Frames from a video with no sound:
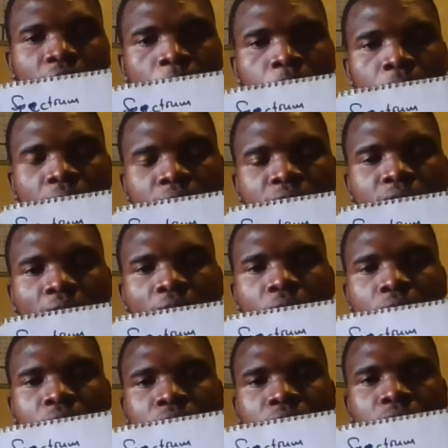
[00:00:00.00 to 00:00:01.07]
the M+
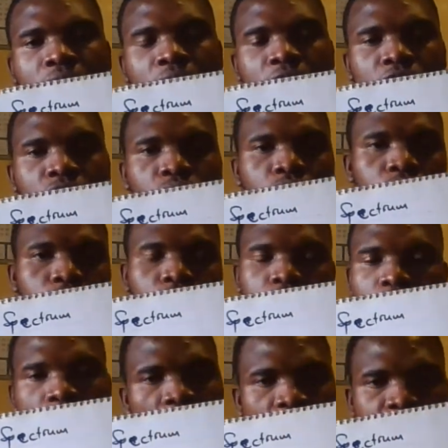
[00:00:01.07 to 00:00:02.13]
ion is due
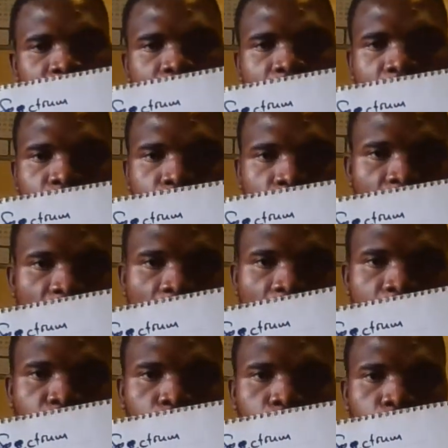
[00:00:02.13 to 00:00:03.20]
to existence of an
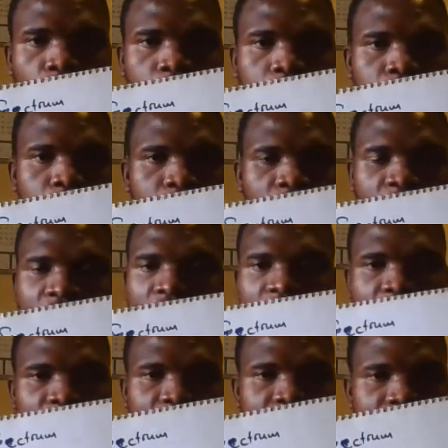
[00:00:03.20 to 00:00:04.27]
isotope. In
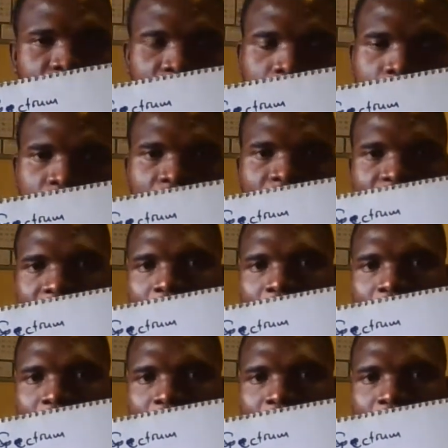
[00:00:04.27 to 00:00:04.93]
this case, it can be the